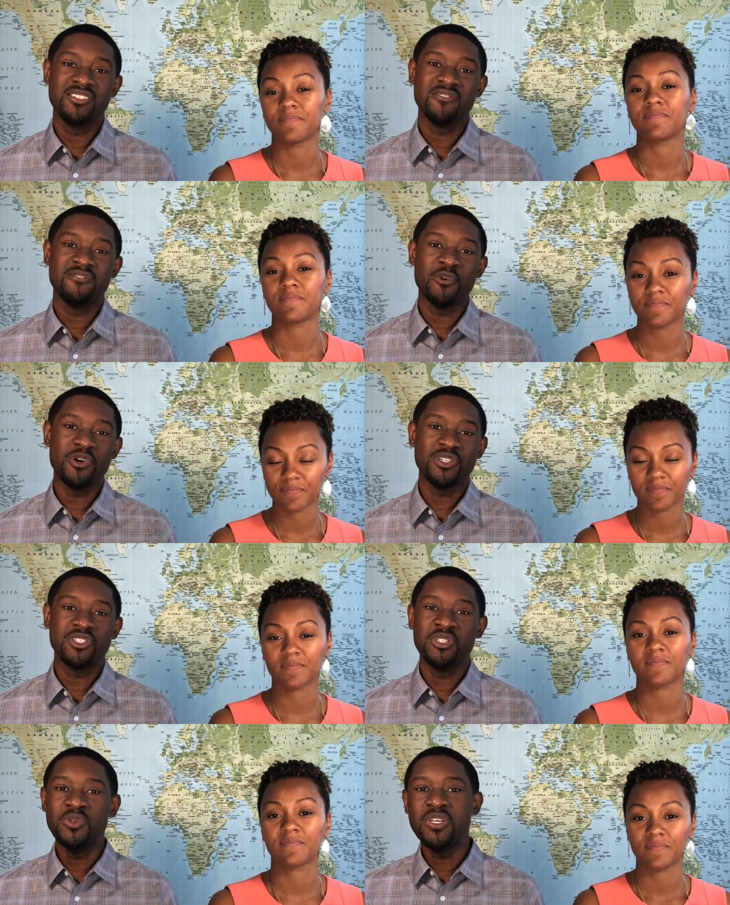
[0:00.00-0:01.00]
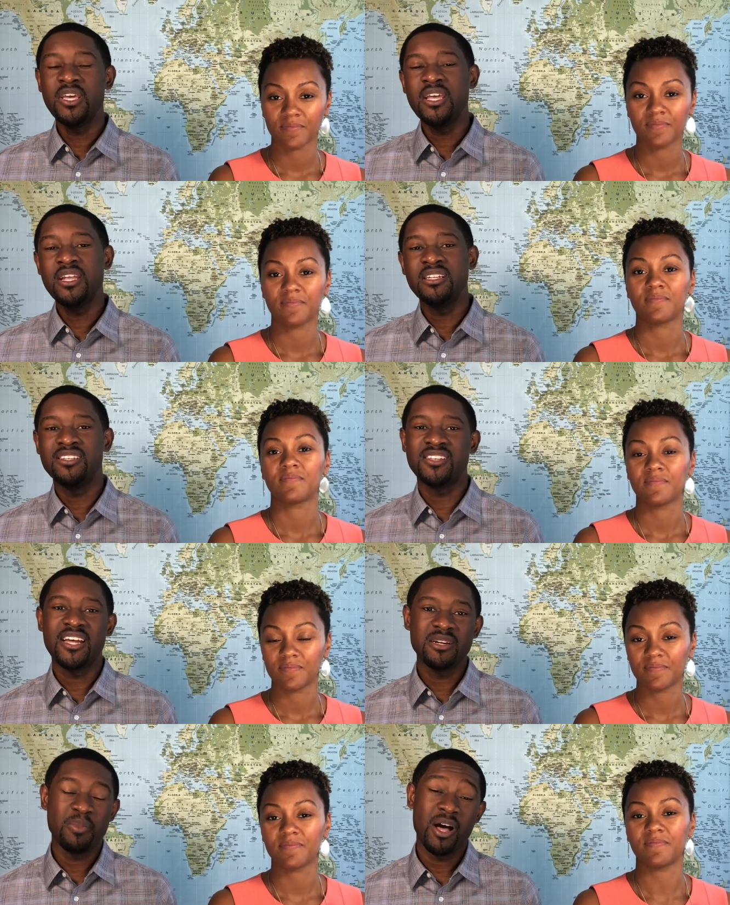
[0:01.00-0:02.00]
Speaker 1: is in force, you can
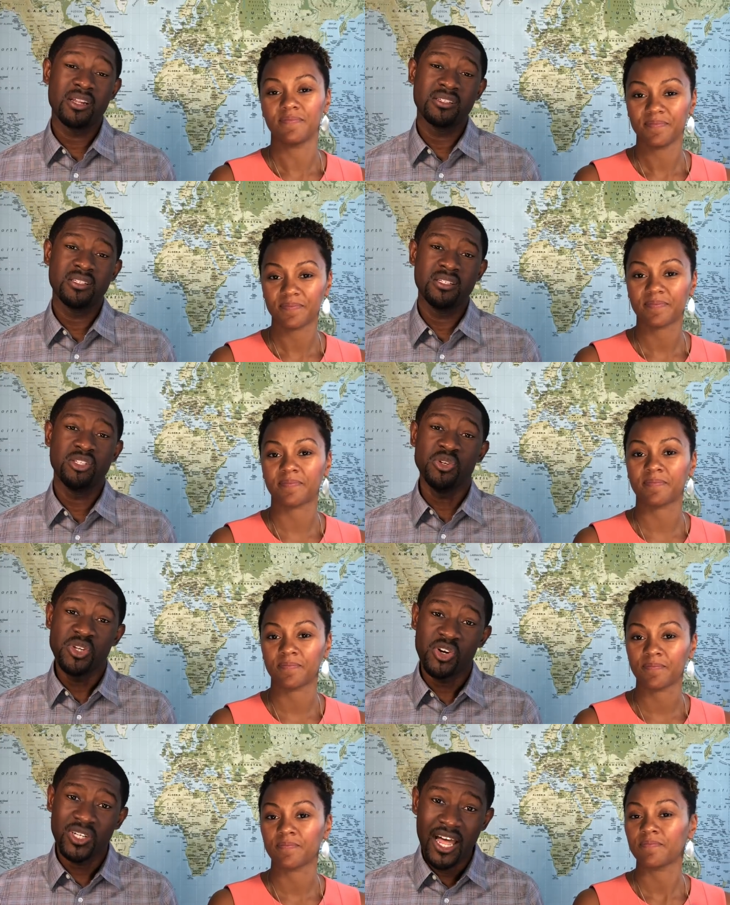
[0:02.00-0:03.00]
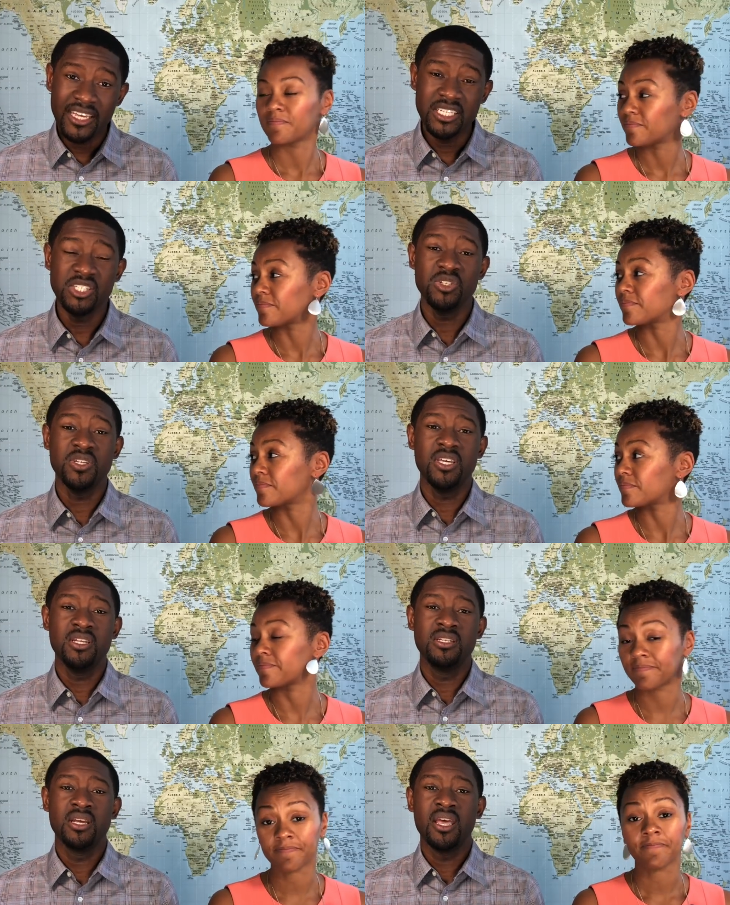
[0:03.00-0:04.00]
design the policy to your liking. You
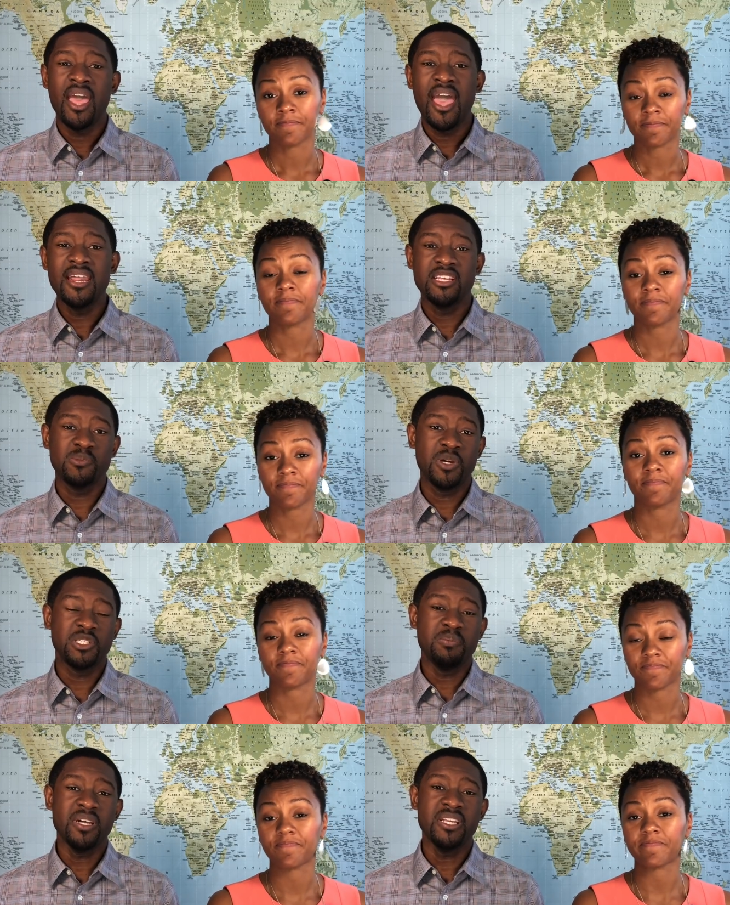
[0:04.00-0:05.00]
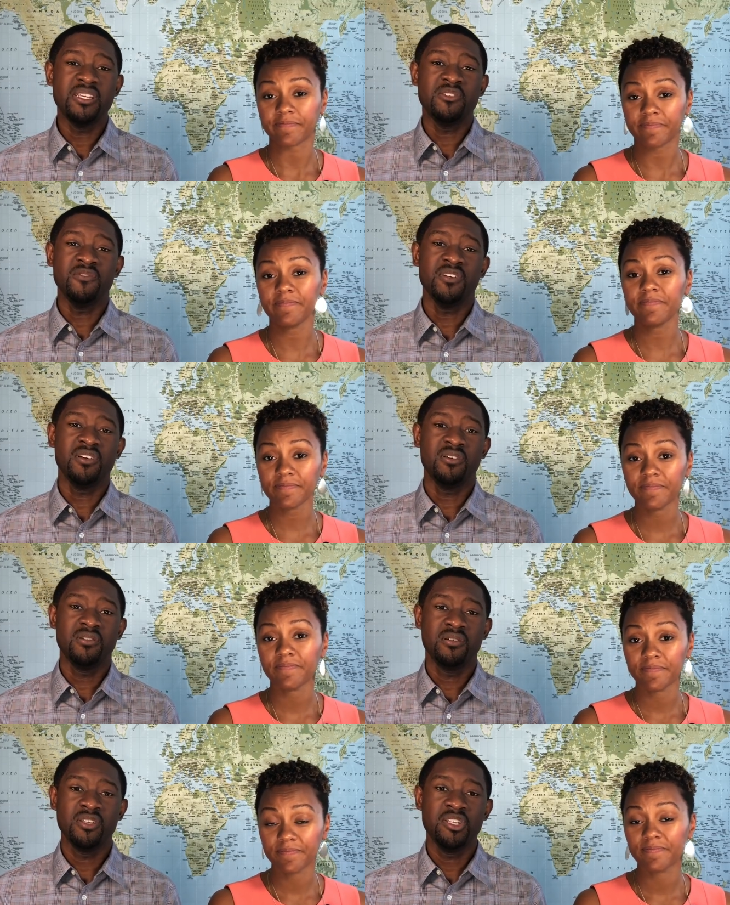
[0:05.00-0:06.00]
can add as much money as you
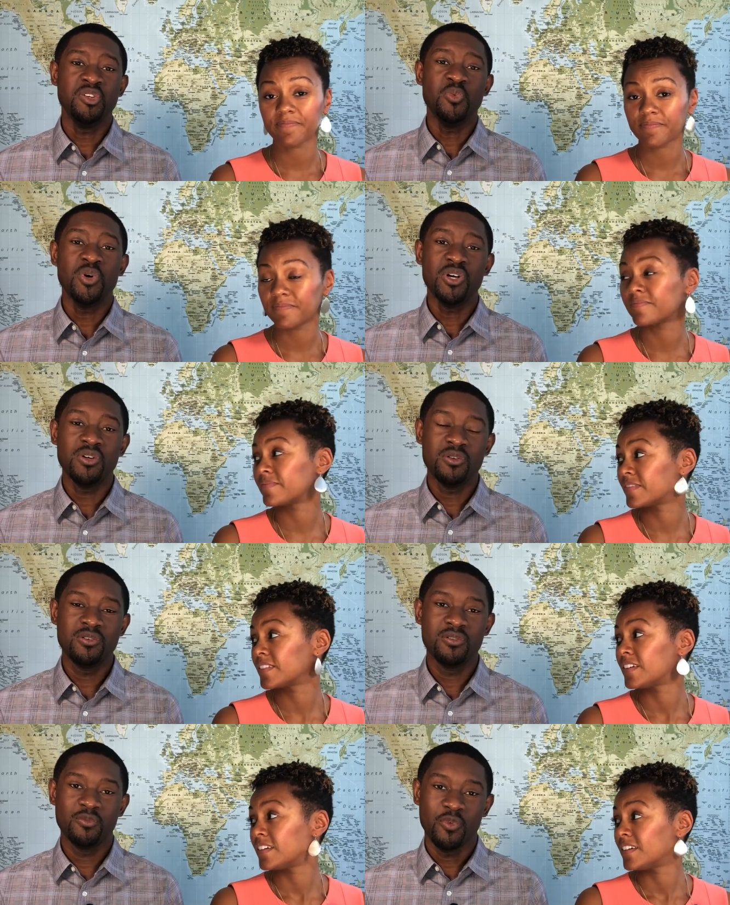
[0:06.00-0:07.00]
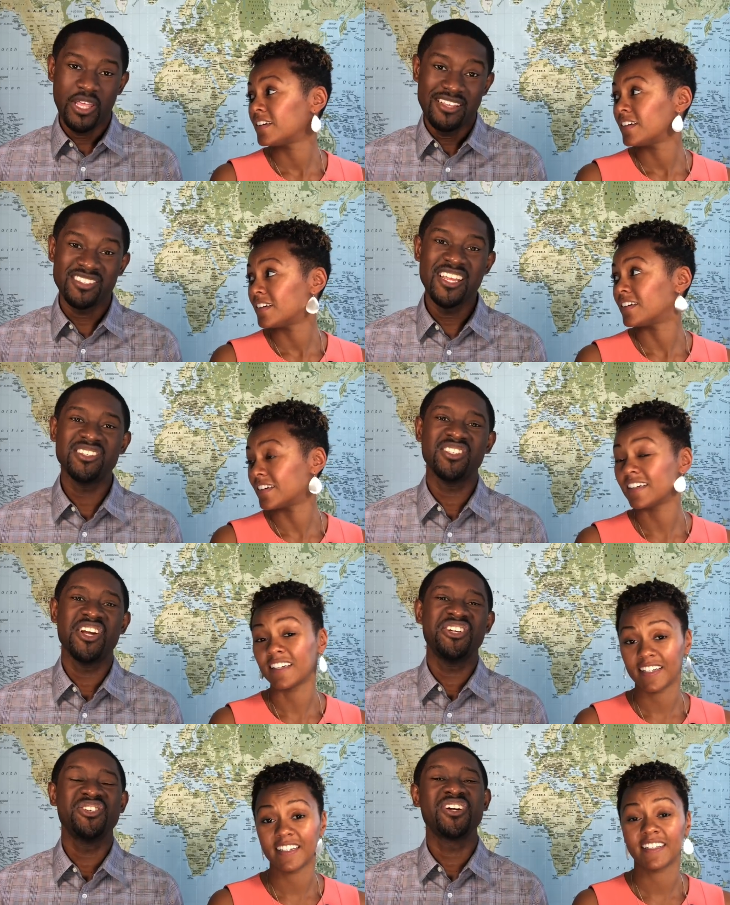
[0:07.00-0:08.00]
feel you will is
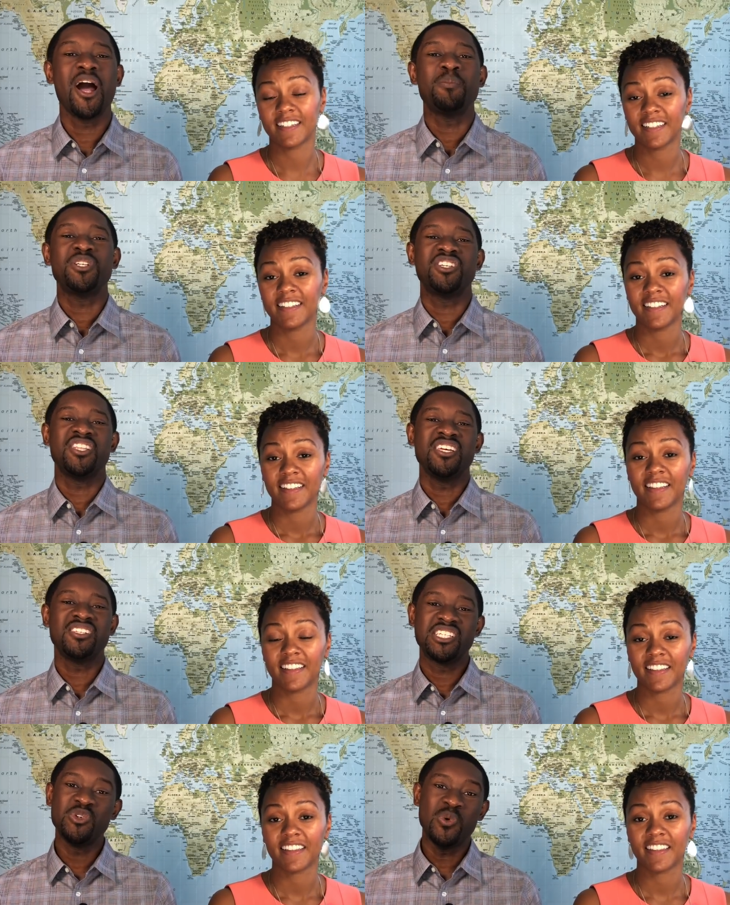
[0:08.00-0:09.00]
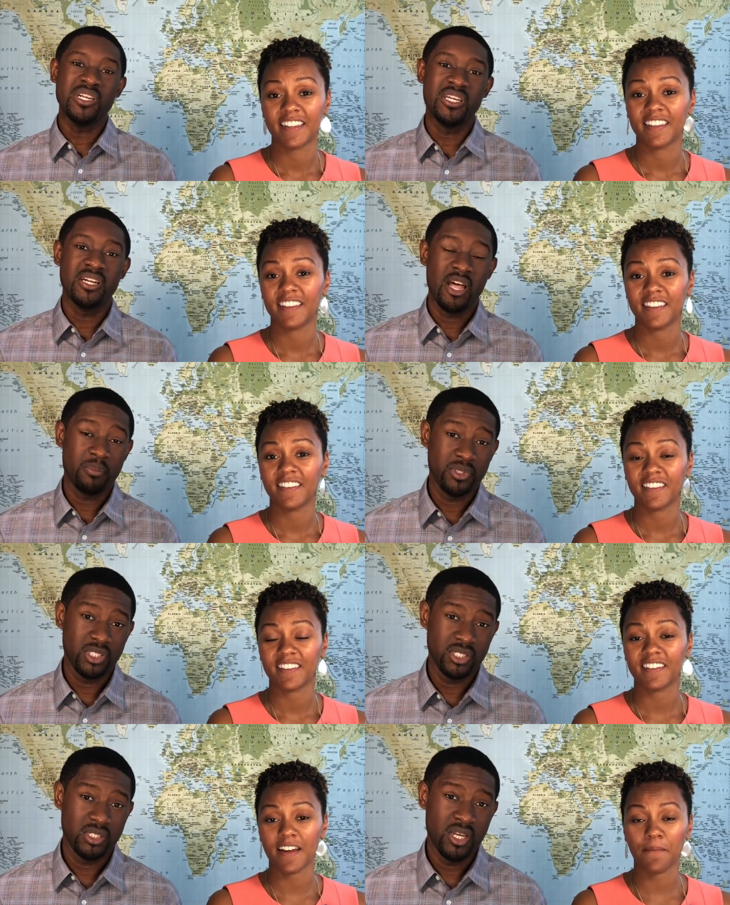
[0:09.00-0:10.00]
necessary to accomplish the things that you want to get
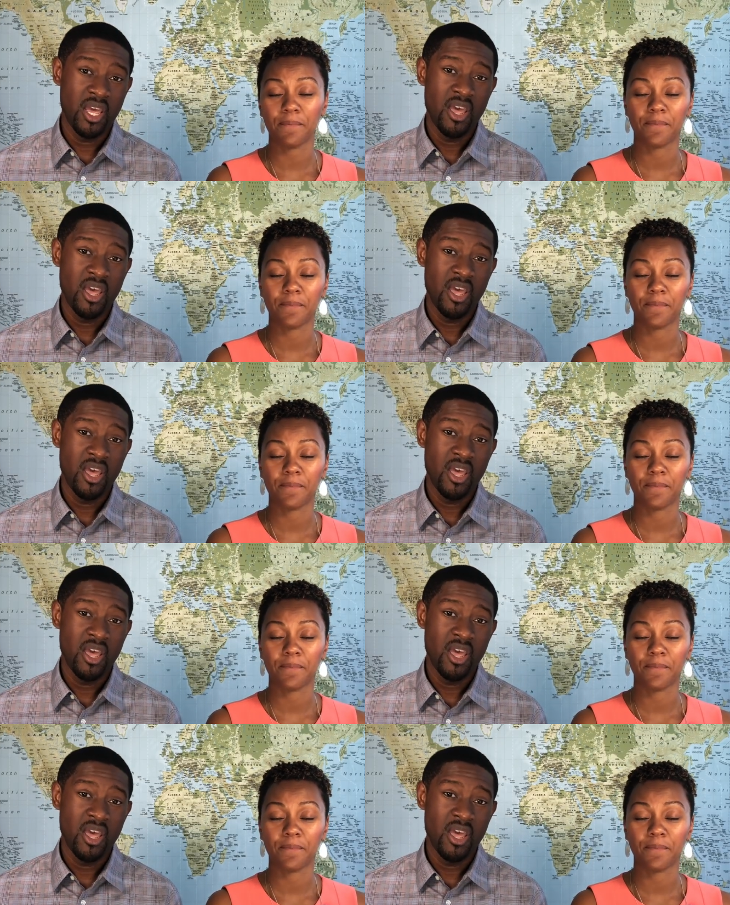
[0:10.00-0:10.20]
accomplished. Yeah.